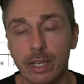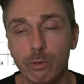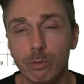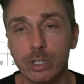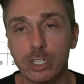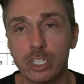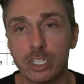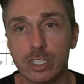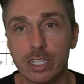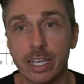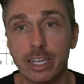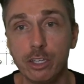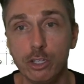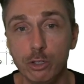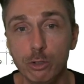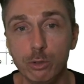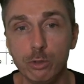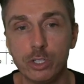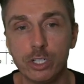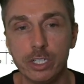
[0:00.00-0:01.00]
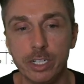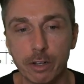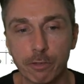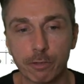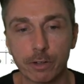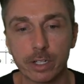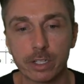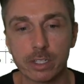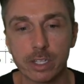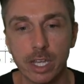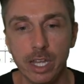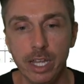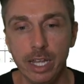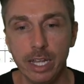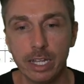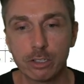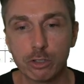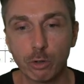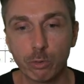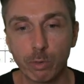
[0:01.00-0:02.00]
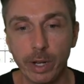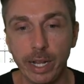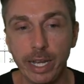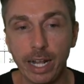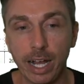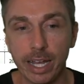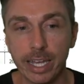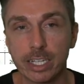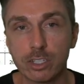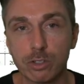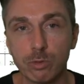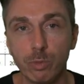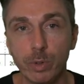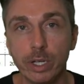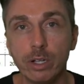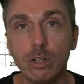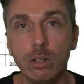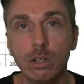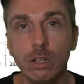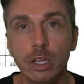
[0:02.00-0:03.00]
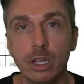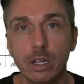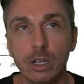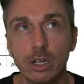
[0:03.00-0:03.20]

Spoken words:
which is a huge difference. So rate hikes will